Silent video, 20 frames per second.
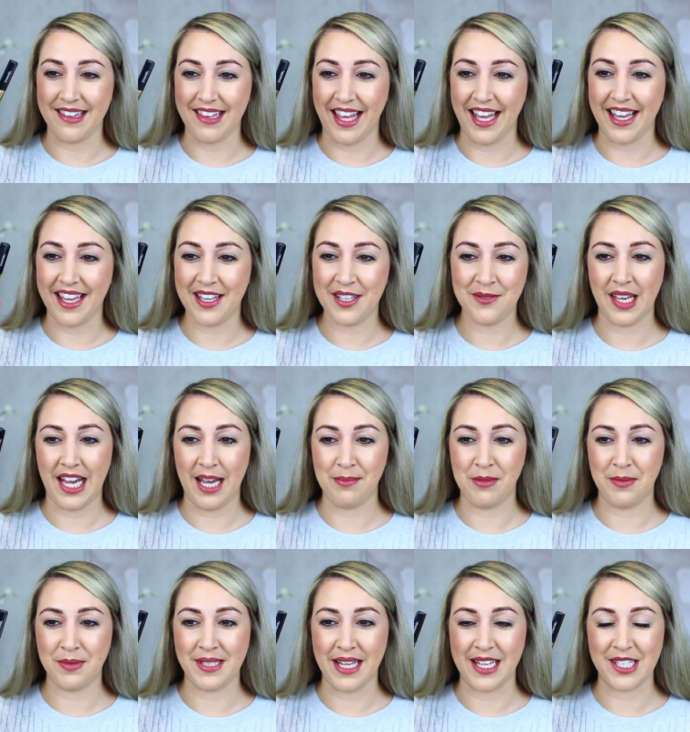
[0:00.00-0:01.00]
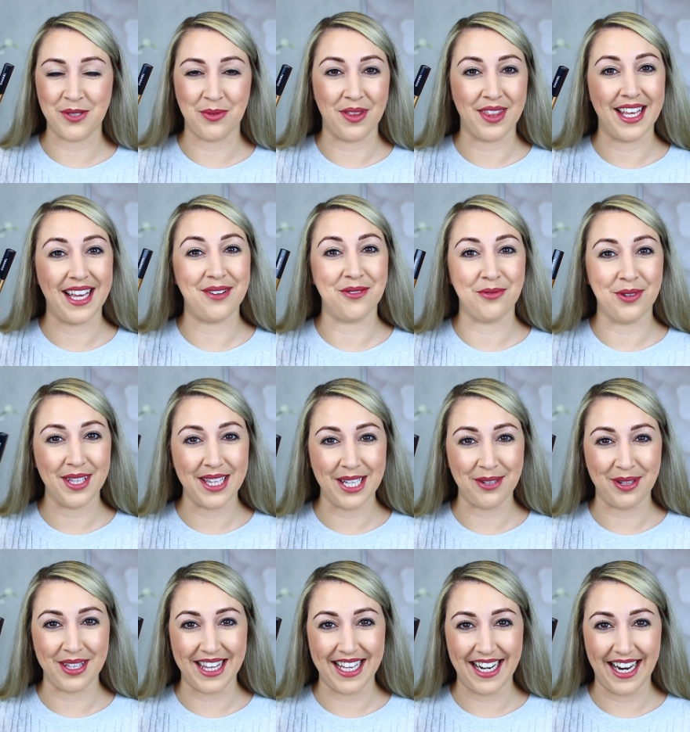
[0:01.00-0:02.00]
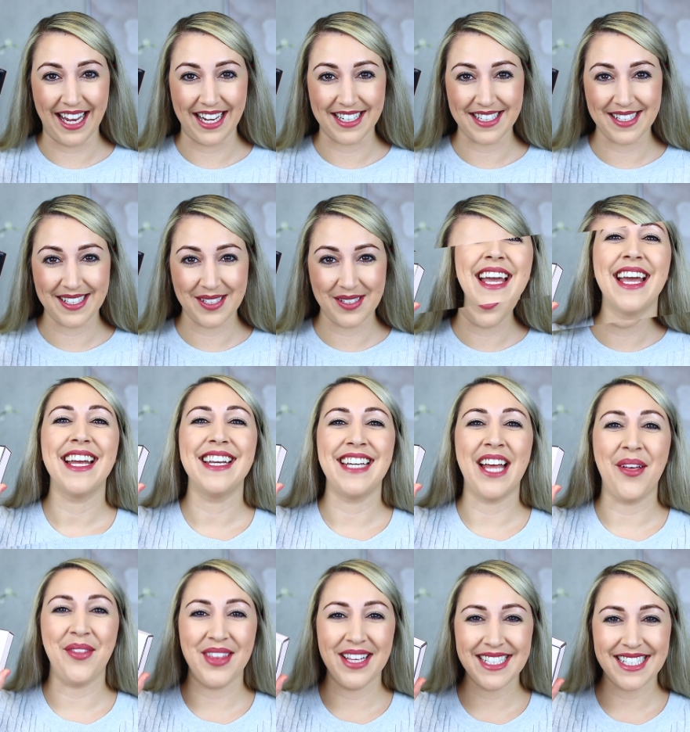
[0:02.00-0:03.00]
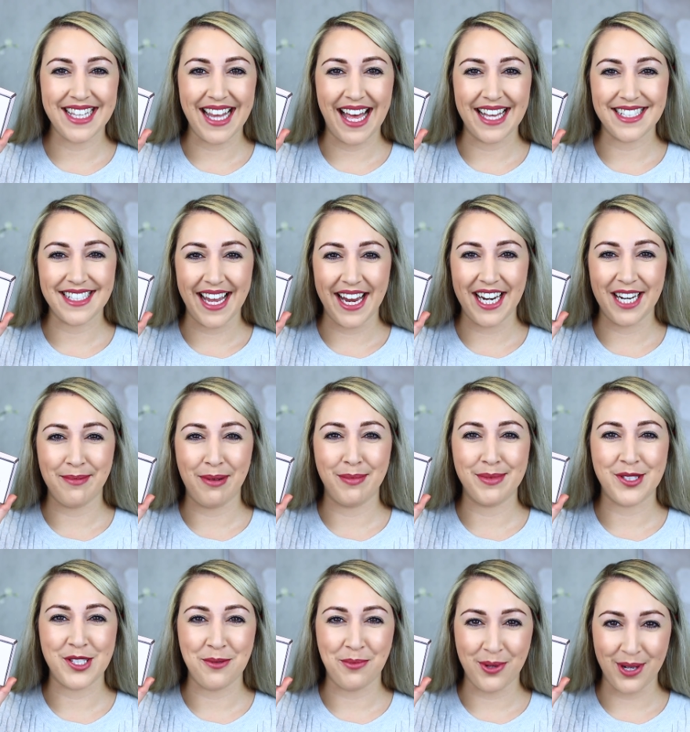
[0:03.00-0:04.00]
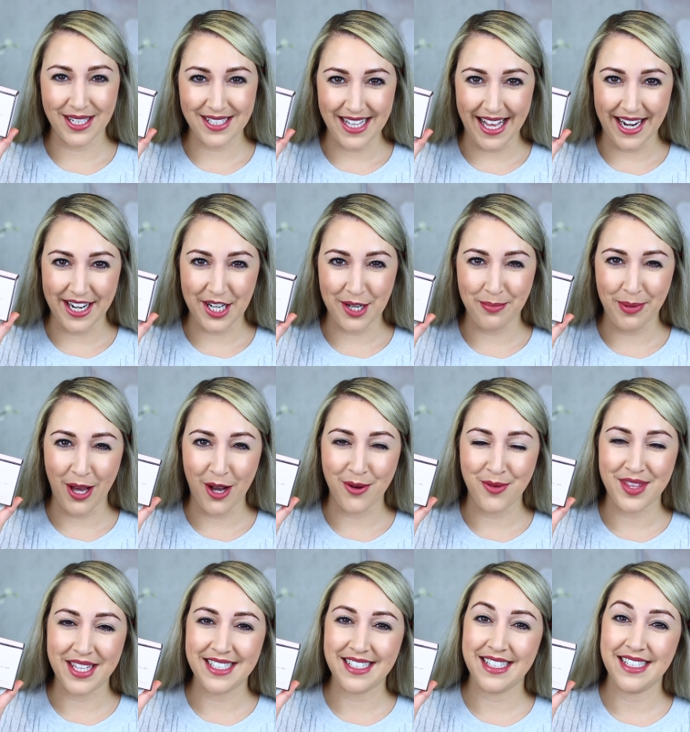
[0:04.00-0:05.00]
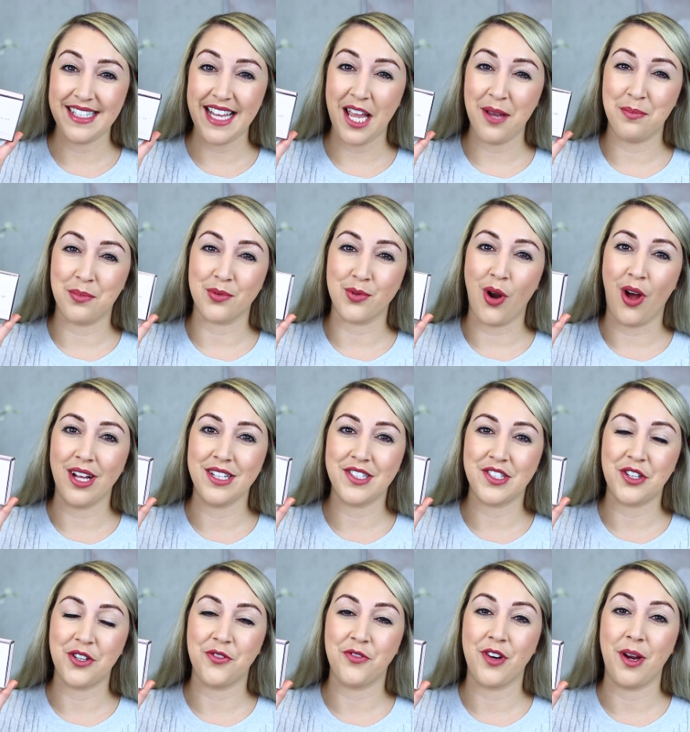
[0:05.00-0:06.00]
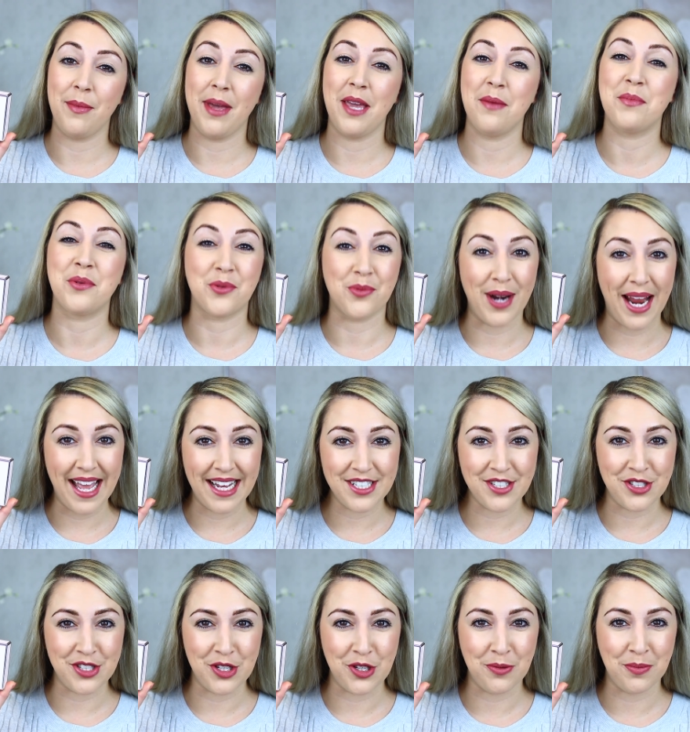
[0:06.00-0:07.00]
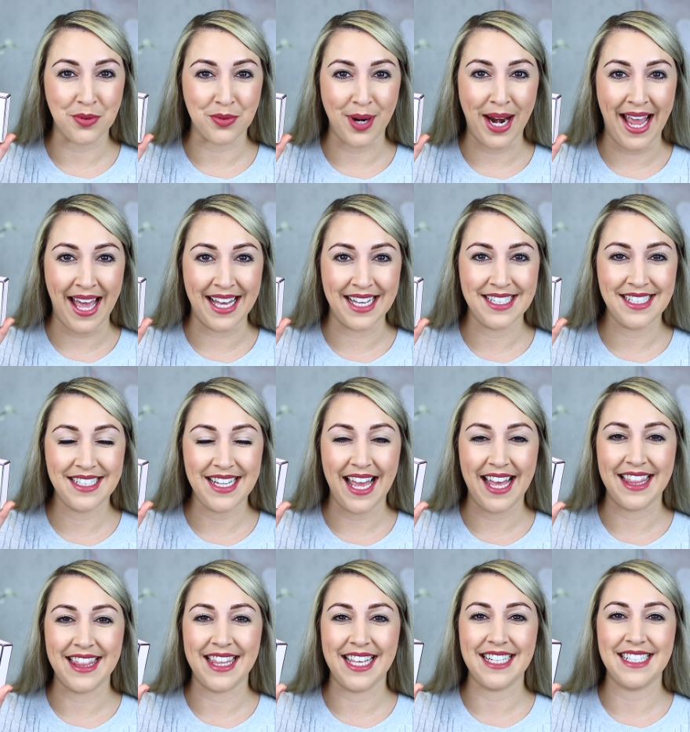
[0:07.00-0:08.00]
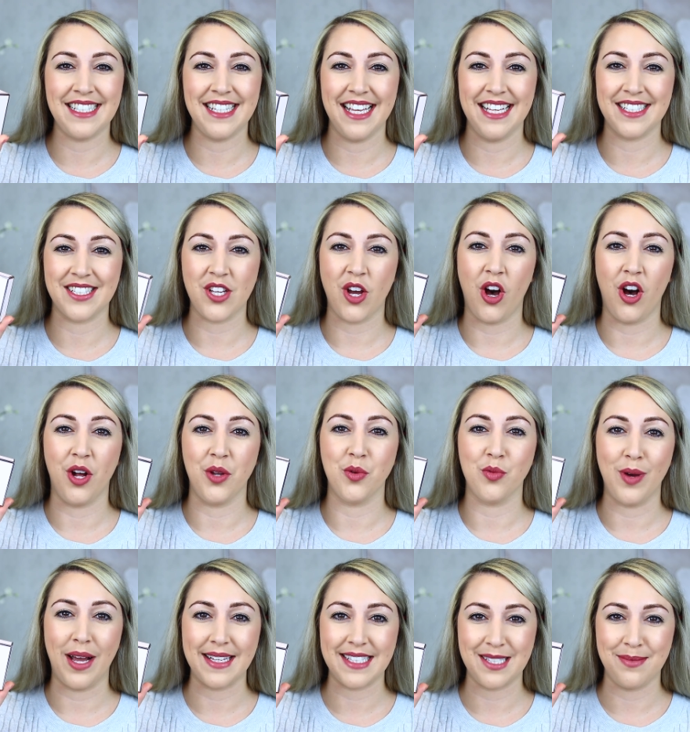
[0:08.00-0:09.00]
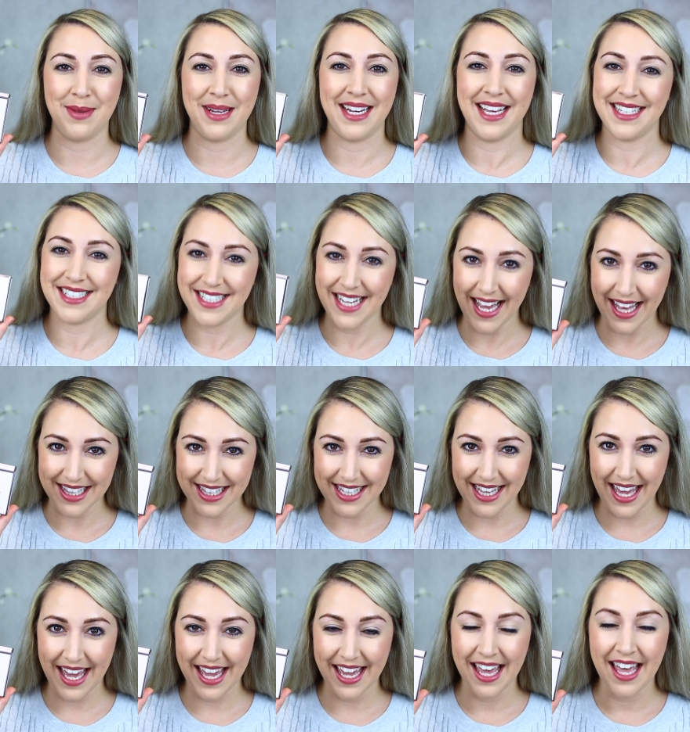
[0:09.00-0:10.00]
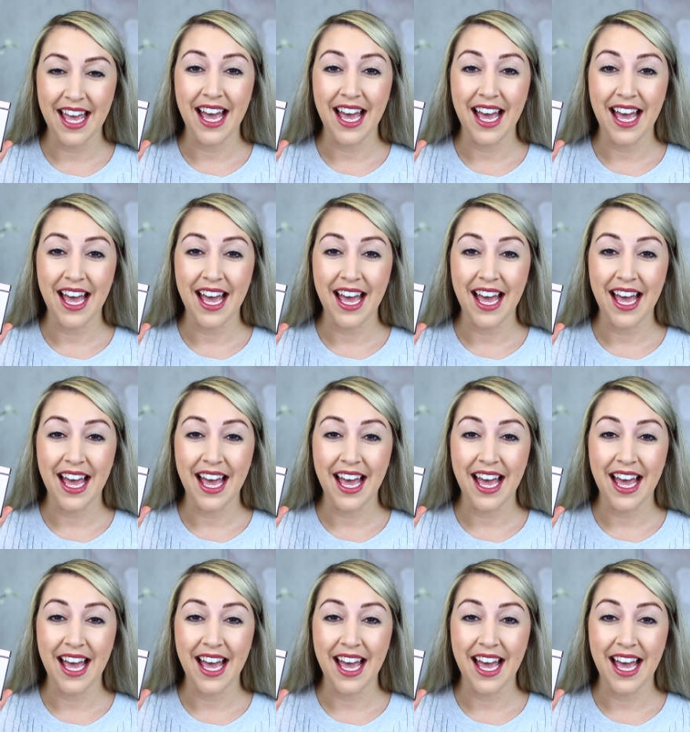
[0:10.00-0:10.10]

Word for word: Like I'm obsessed with it. Really, really nice. Now this last item I'm super excited about. This is a bronzer from a brand new brand, and this is called Westman Atelier.